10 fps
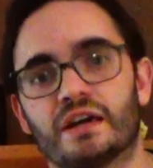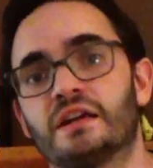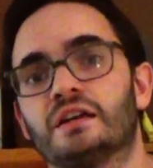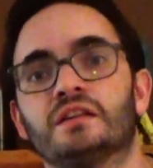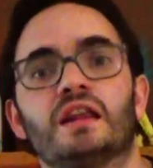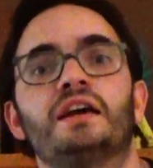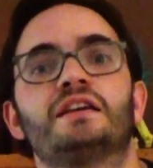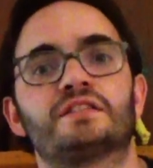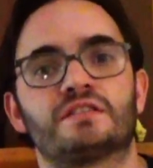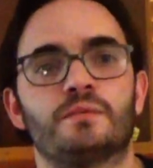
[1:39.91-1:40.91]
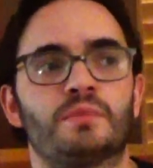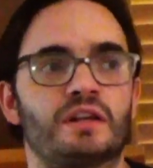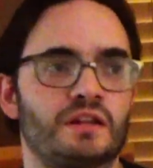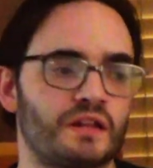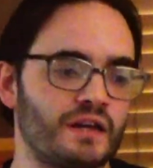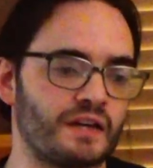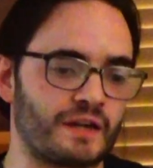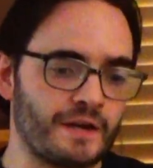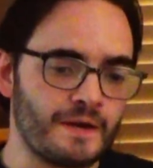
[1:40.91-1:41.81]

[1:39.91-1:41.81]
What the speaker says: And unlike somebody like